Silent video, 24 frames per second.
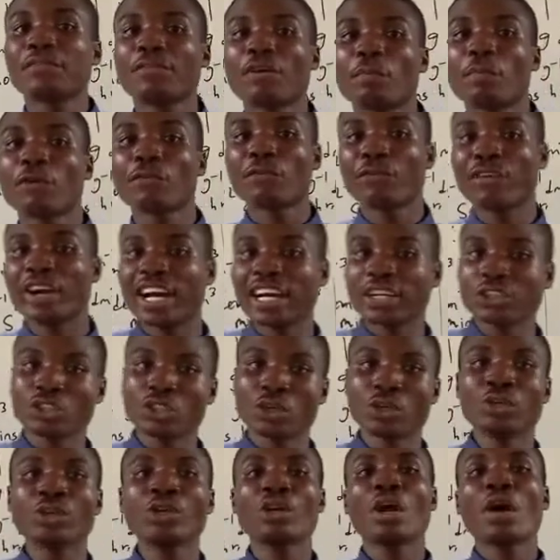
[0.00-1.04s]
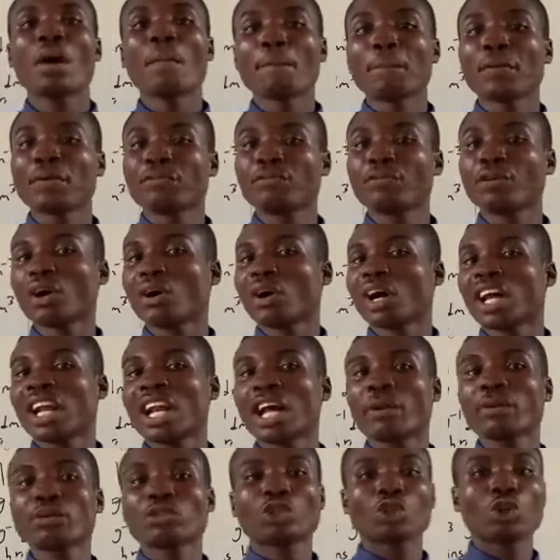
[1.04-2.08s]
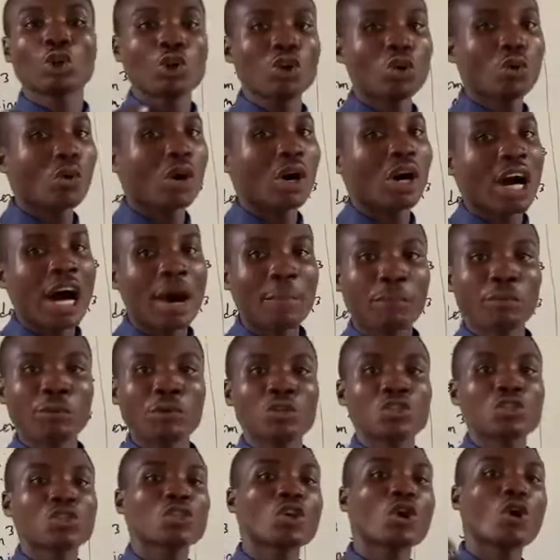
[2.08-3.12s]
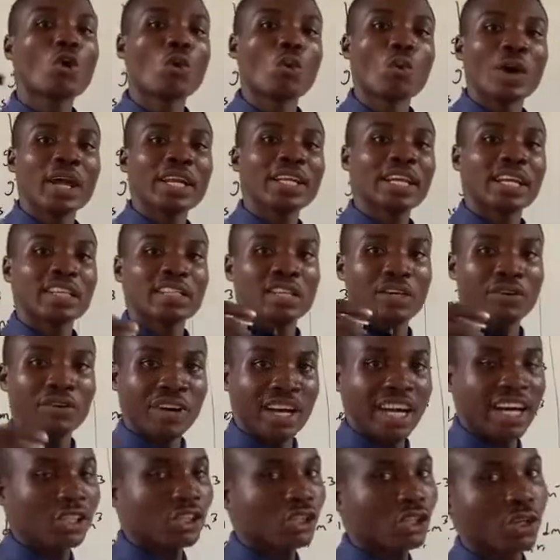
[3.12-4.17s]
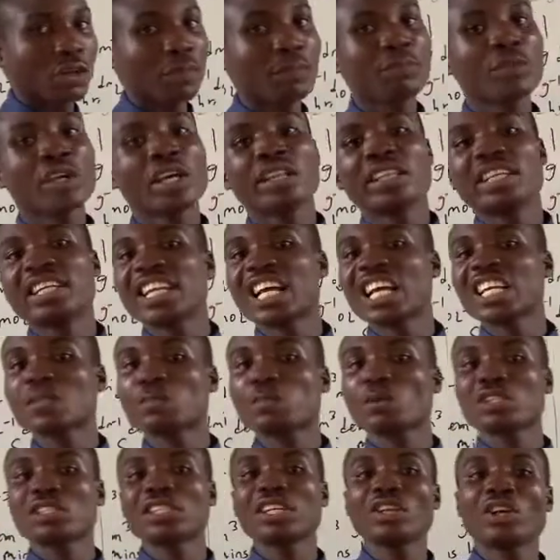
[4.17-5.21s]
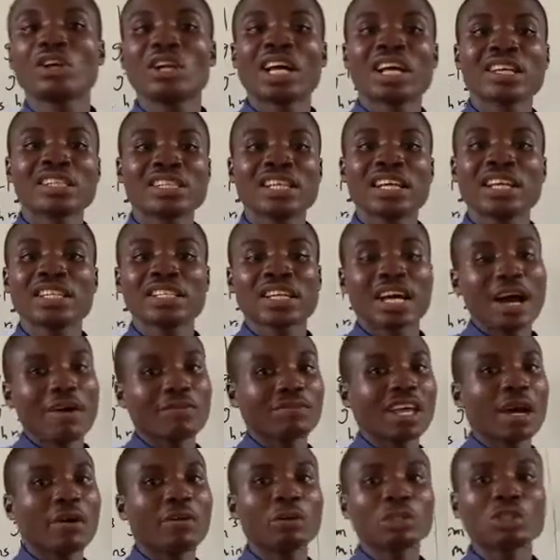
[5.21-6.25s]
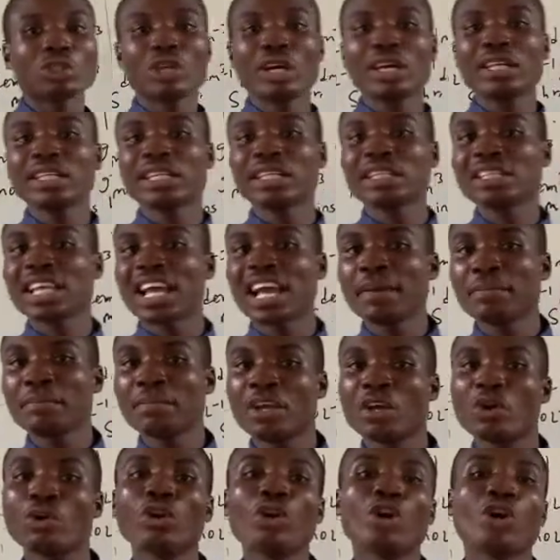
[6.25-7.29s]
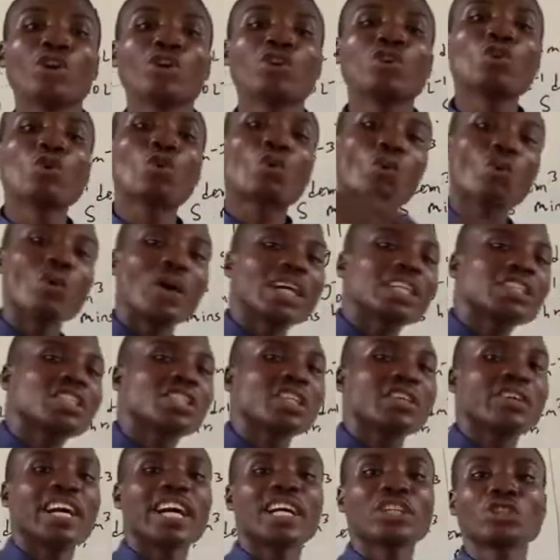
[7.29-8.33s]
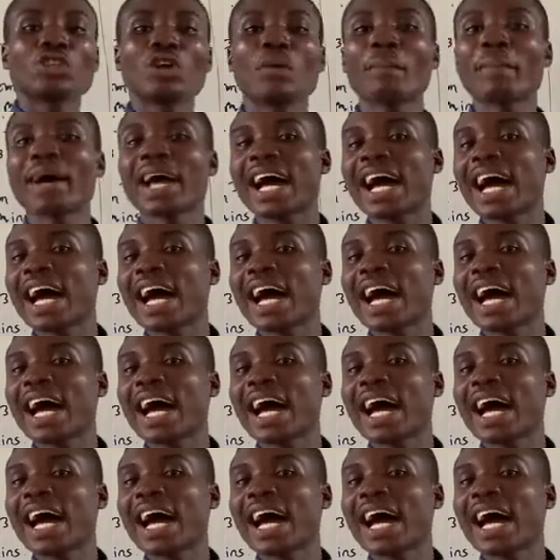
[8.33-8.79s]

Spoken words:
form of reaction before I now show you what happens when there's a reaction. The next procedure now says after withdrawing the 10 ml, you quench the reaction by